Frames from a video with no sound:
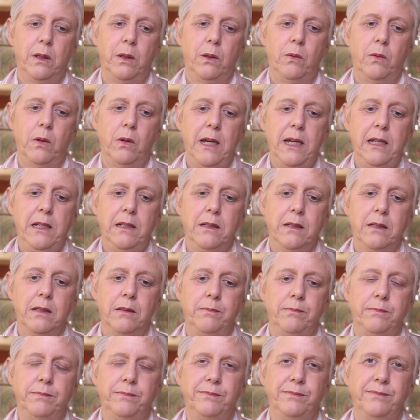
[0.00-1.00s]
Right?
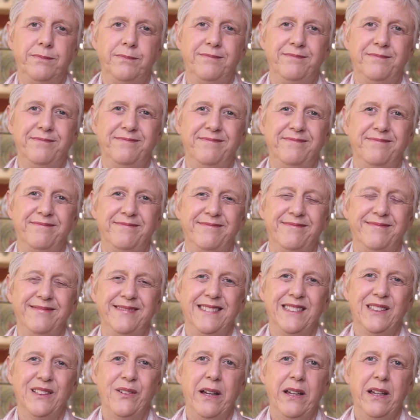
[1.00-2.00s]

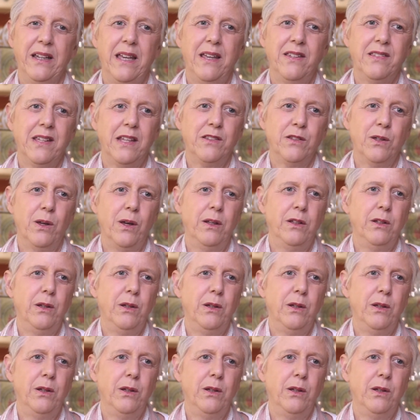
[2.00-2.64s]
So I guess that's all.